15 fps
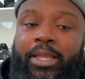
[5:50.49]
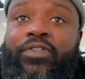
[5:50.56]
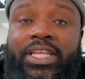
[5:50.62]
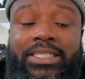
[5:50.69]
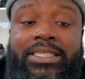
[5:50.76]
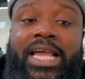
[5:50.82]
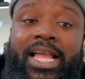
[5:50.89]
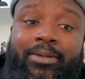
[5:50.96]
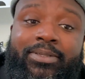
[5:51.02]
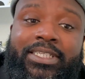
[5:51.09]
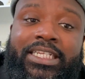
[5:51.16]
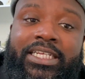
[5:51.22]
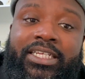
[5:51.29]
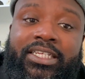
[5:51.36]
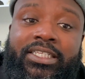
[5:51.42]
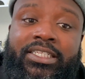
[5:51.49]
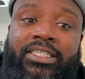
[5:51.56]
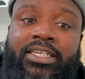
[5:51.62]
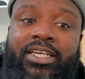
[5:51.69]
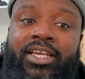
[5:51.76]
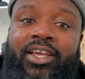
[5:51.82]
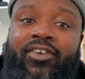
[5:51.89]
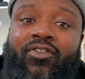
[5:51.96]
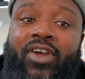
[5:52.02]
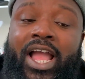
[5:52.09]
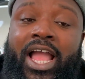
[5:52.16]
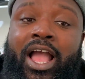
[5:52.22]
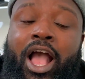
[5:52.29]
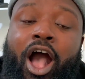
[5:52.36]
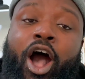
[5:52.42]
These hype sneakers, right,